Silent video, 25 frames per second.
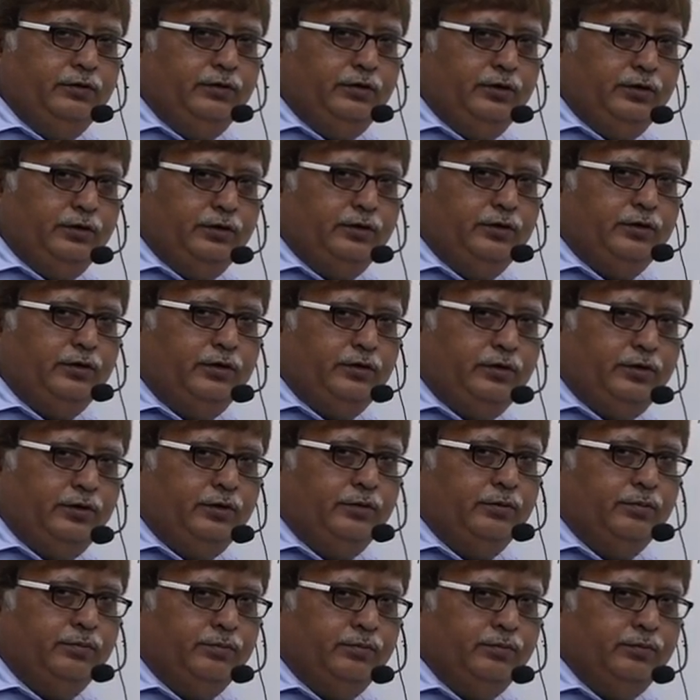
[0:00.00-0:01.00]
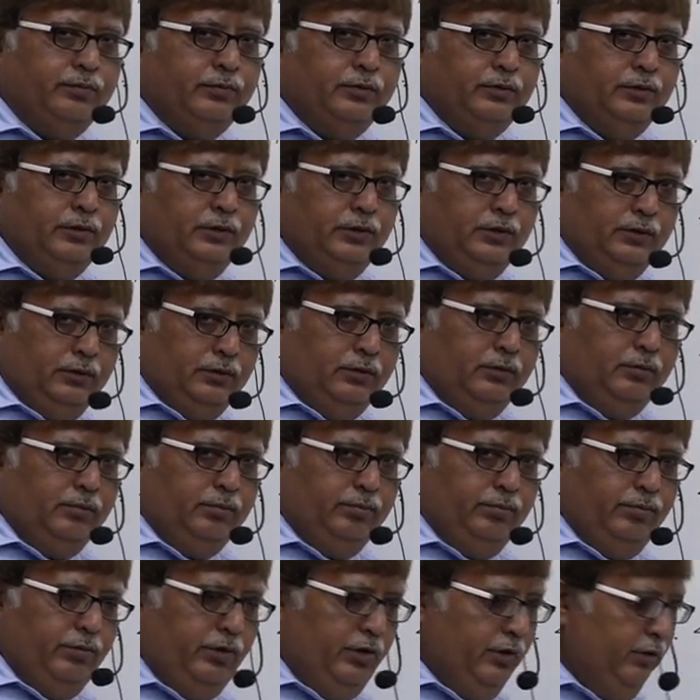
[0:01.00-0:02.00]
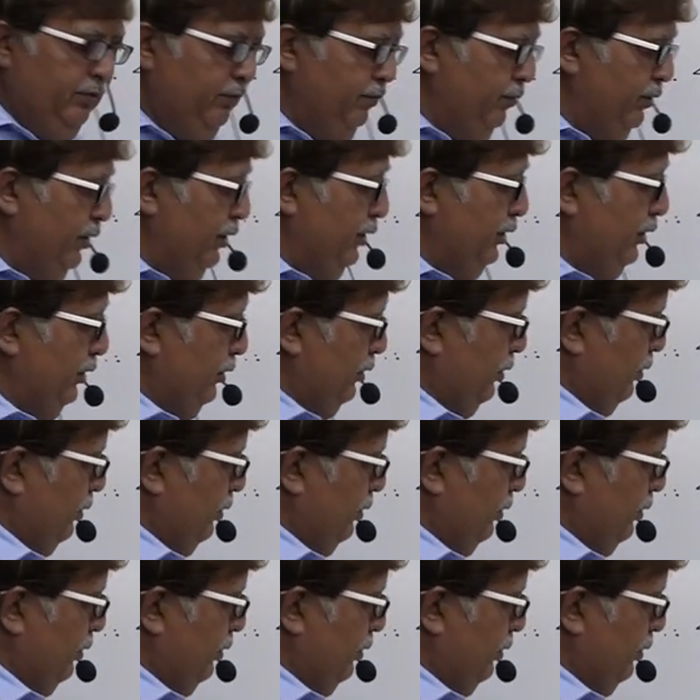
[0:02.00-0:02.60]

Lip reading: the term. Be very